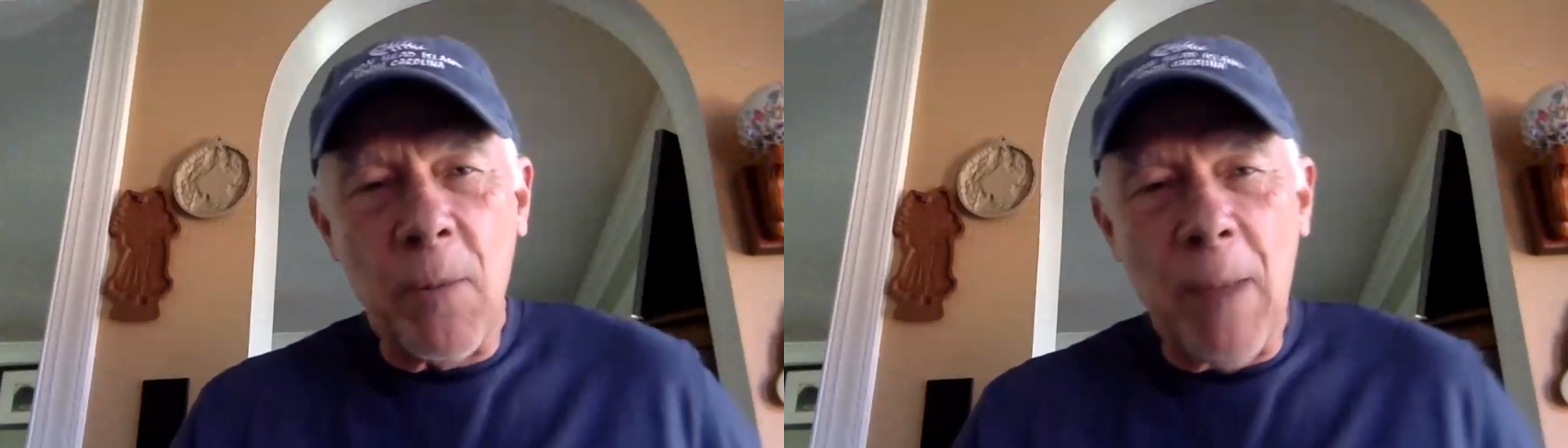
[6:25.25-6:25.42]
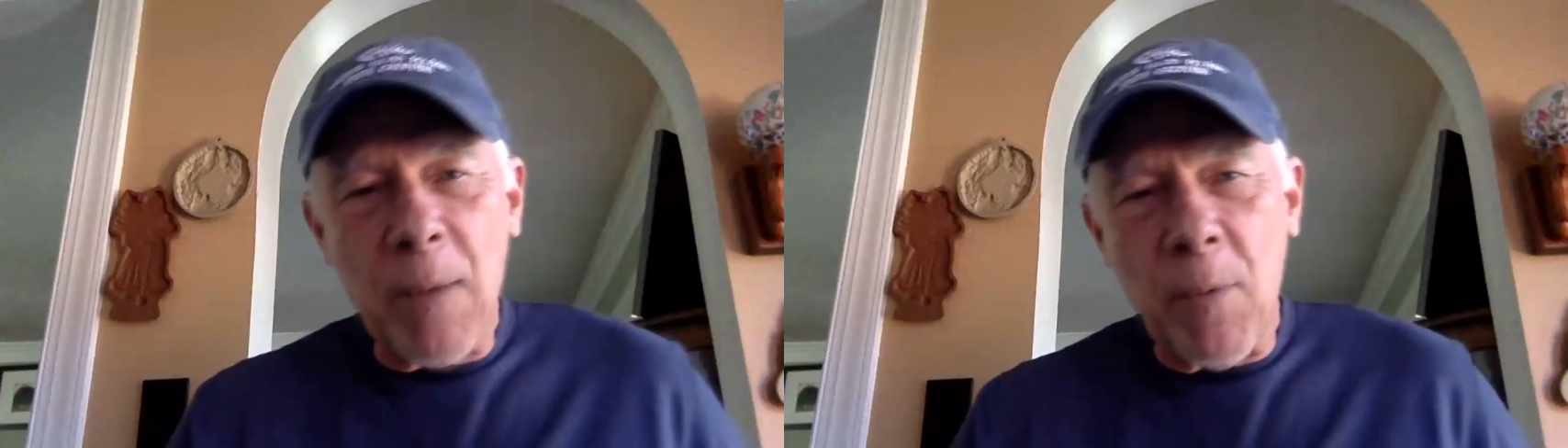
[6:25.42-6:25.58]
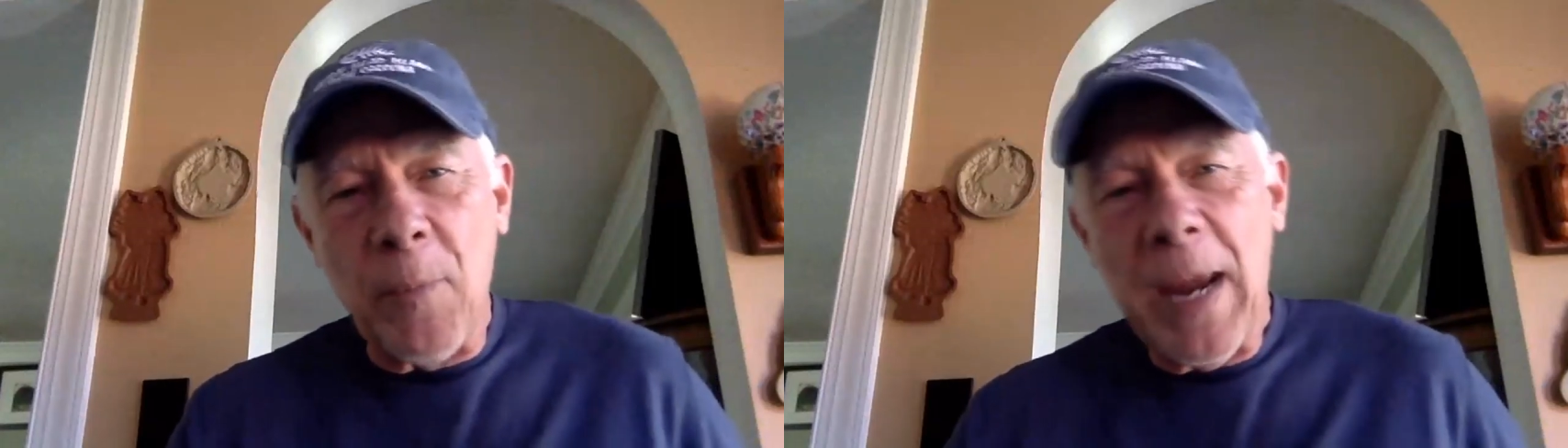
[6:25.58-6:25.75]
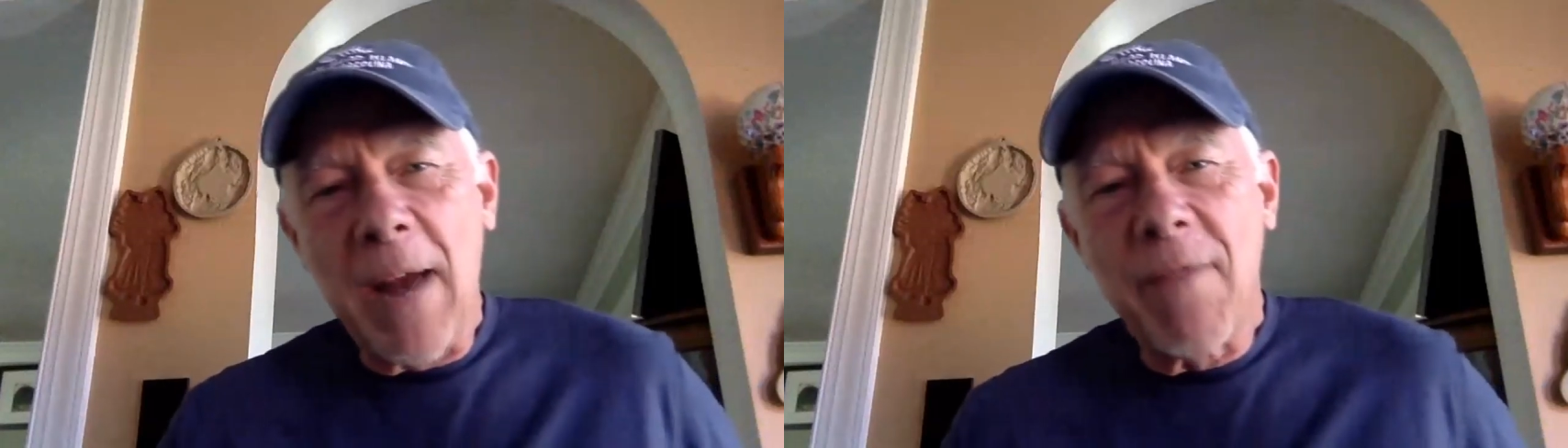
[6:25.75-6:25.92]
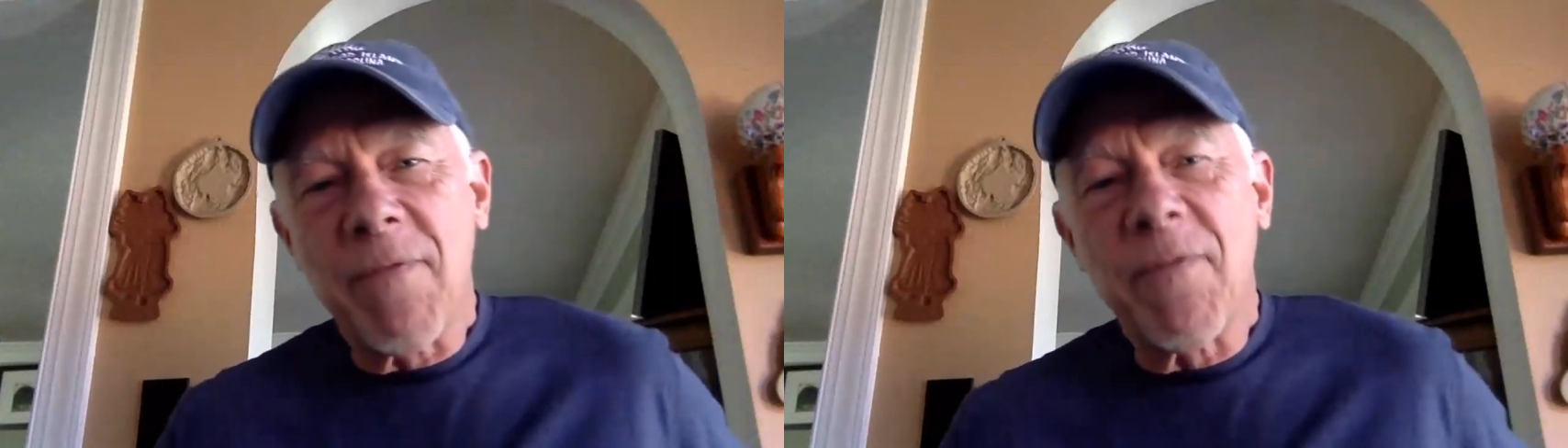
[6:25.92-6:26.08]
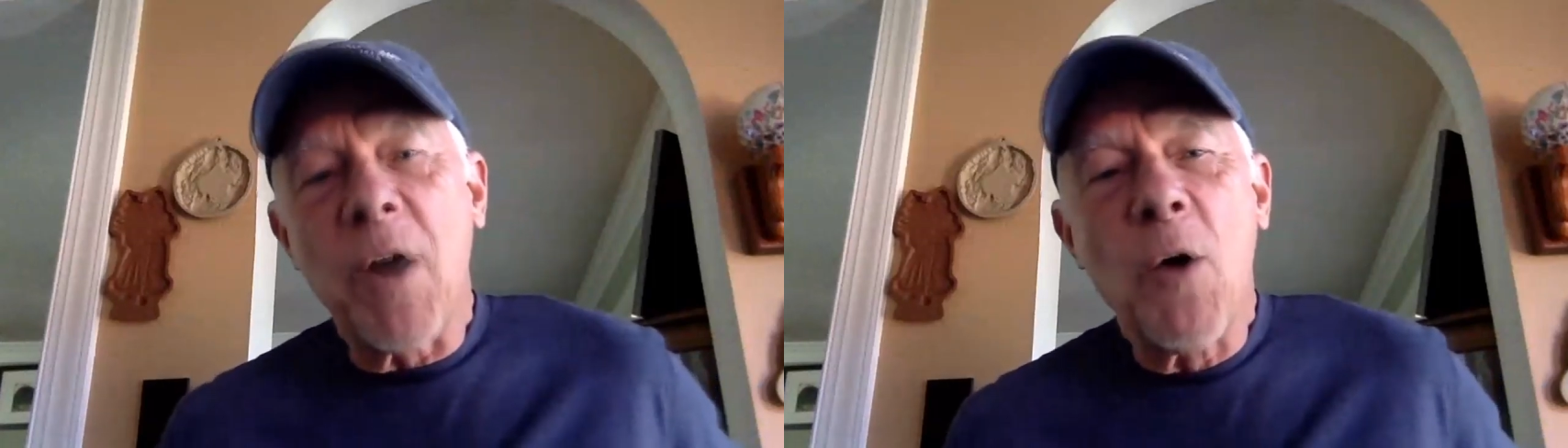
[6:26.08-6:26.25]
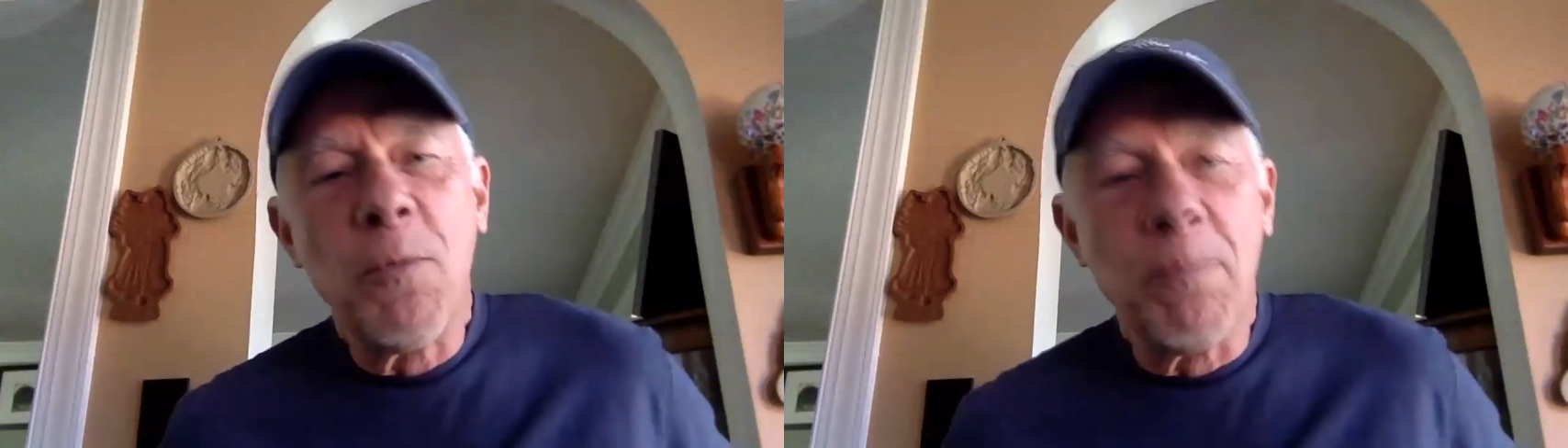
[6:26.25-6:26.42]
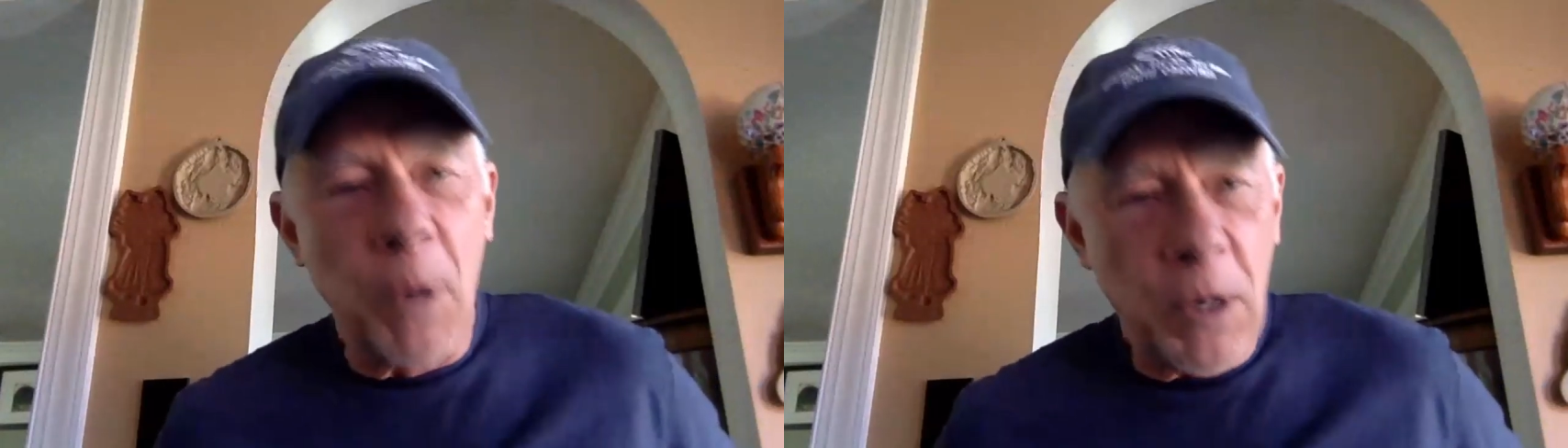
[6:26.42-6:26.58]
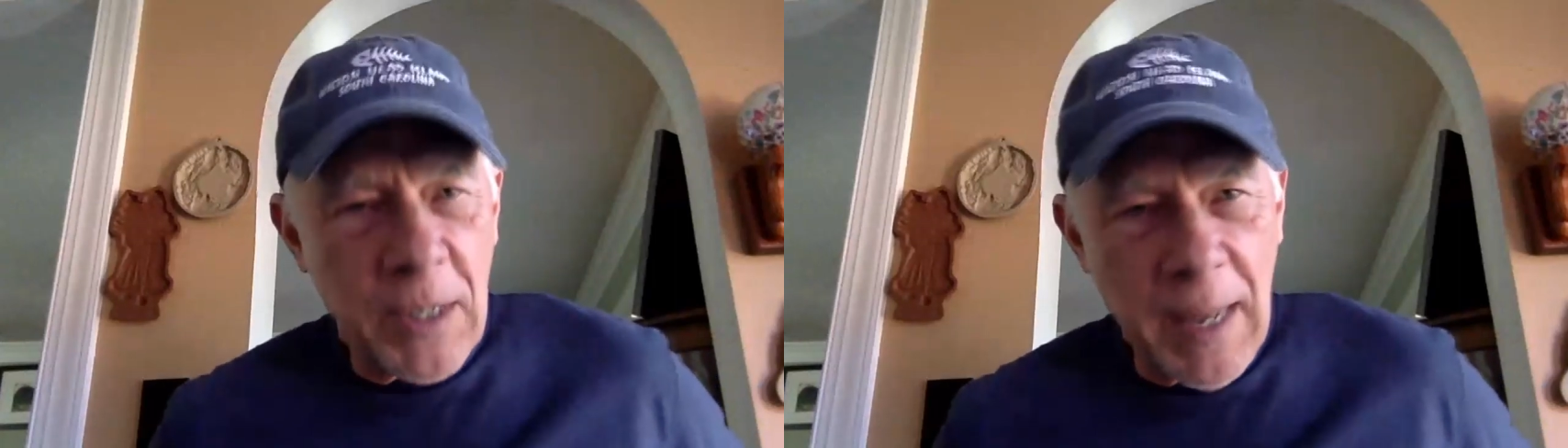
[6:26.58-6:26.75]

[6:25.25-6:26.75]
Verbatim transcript: back when we had phone books,